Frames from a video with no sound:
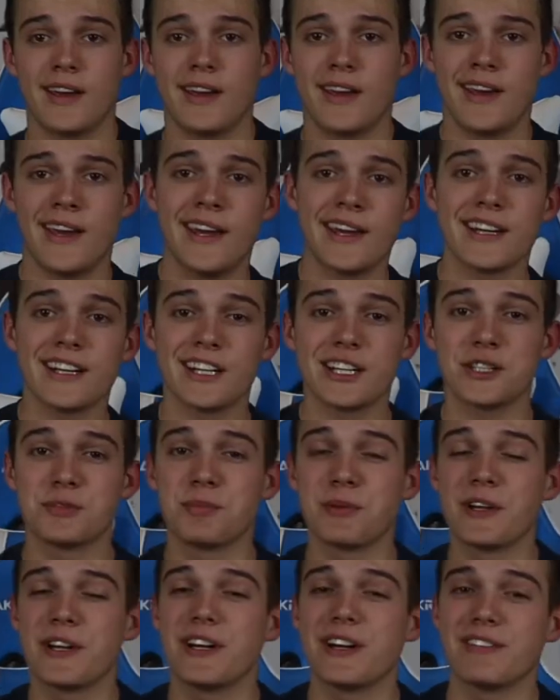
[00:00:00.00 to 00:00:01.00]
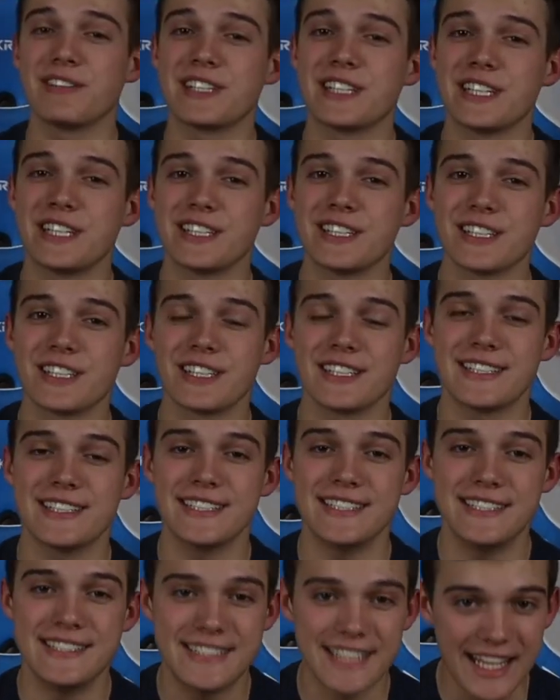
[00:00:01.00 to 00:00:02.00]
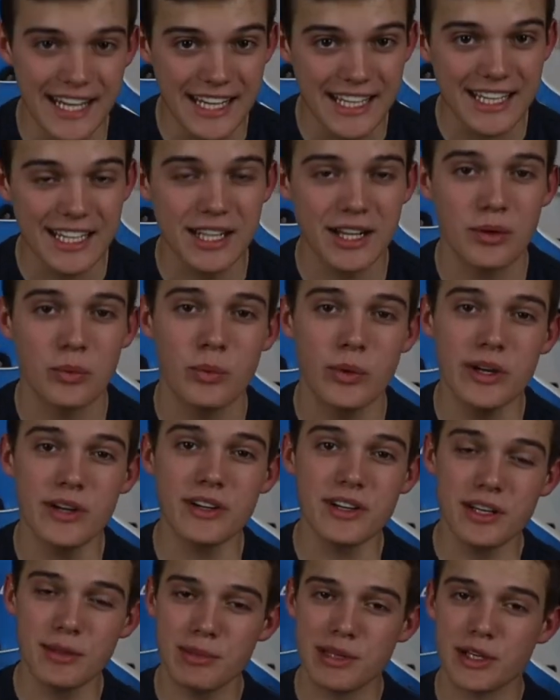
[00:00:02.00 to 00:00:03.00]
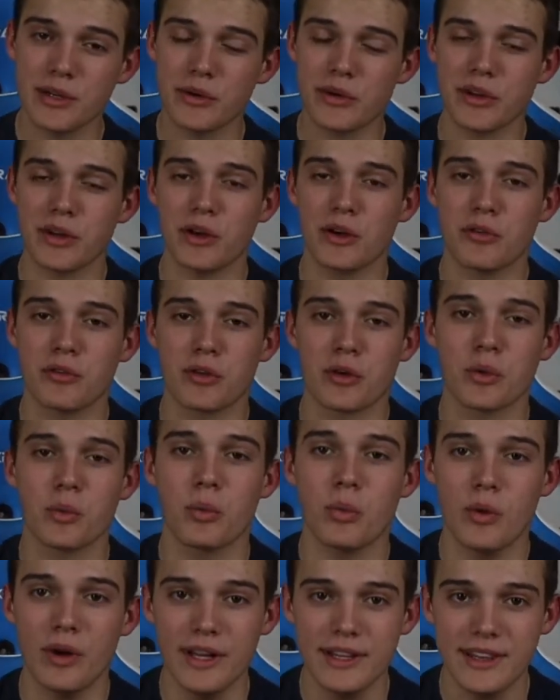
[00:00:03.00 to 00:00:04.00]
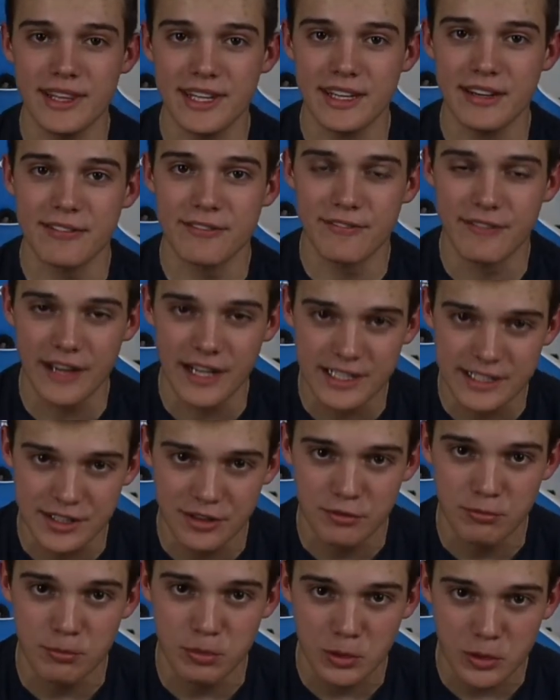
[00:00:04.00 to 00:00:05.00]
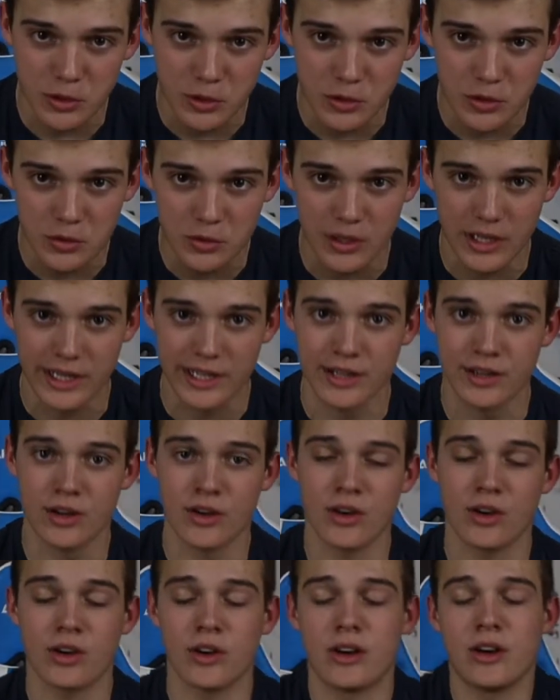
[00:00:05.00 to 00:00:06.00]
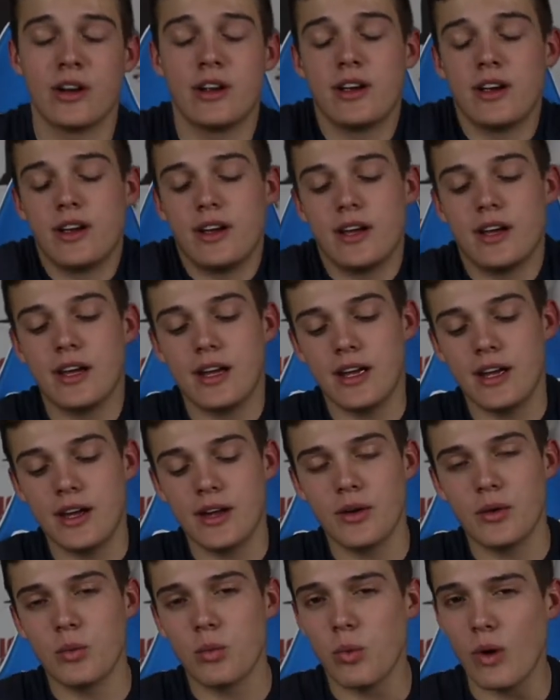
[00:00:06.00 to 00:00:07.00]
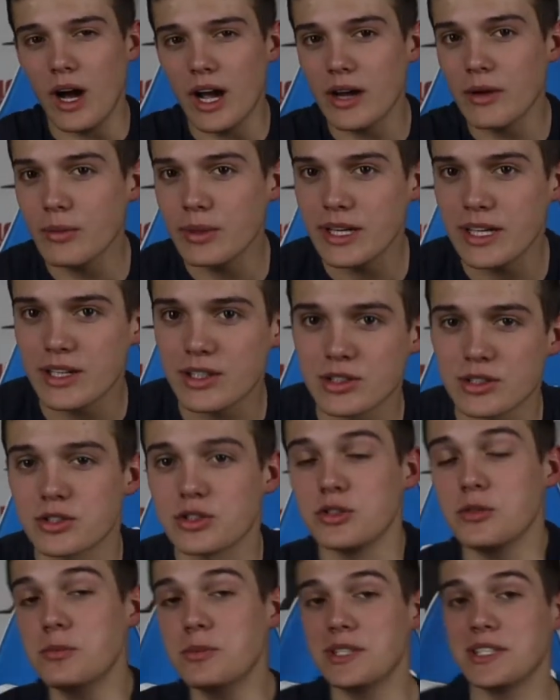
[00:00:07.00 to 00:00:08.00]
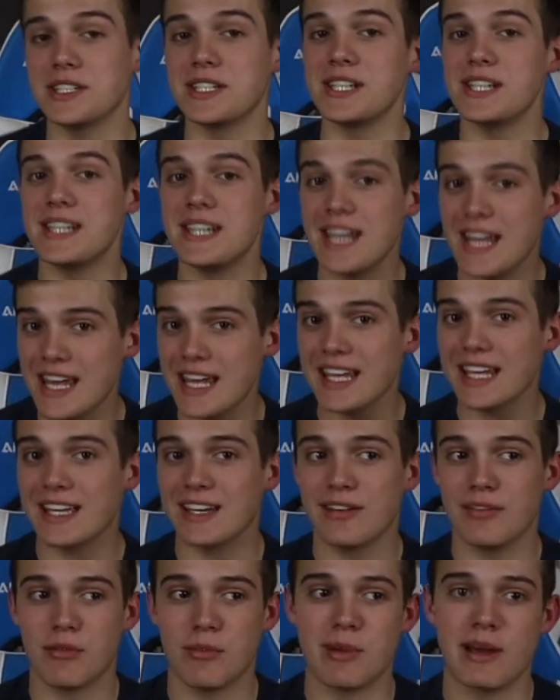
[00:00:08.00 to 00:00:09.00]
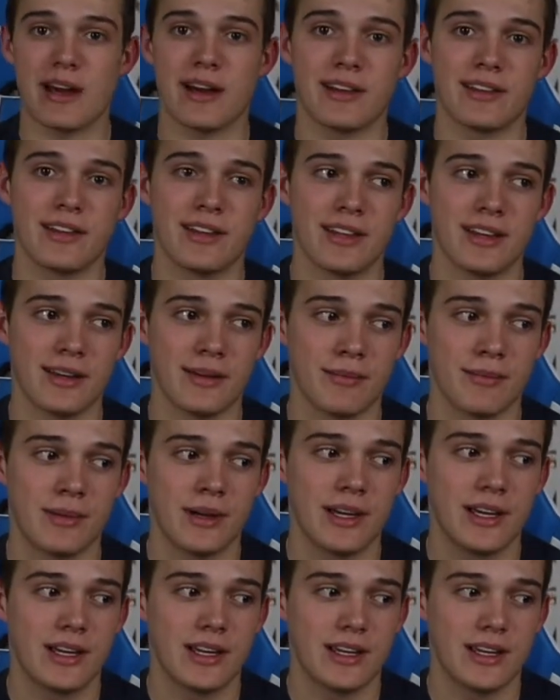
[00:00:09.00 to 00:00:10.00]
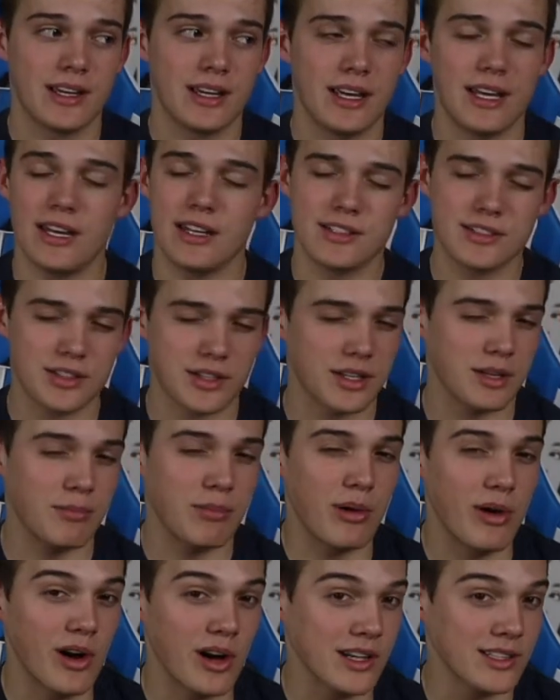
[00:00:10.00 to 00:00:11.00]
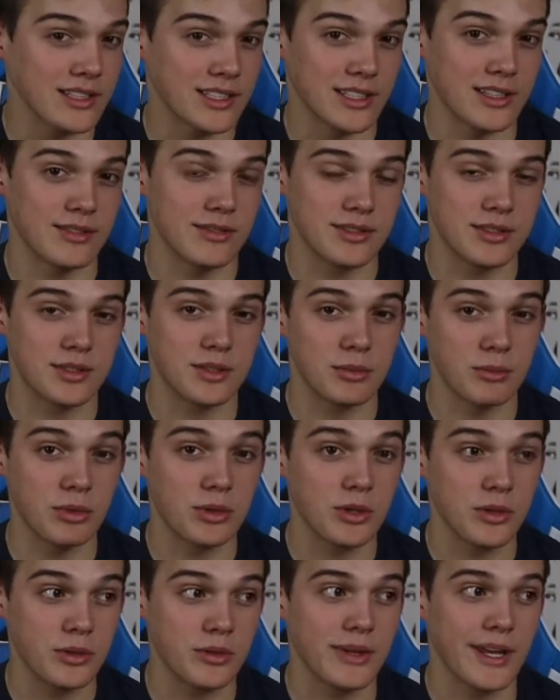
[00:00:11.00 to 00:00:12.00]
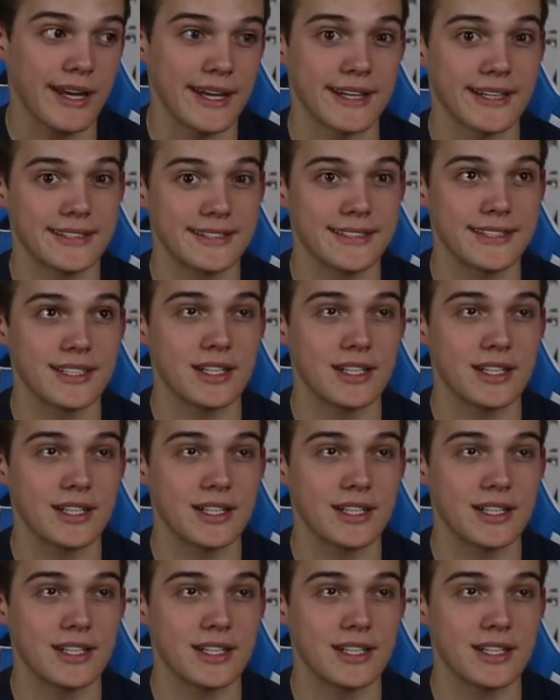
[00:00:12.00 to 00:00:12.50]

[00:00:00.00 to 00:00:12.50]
Hey guys, Planet Everything here, and today we're going to be going over what the effects of blue light are and why we hear so much negative about them, and is there any positives to blue light?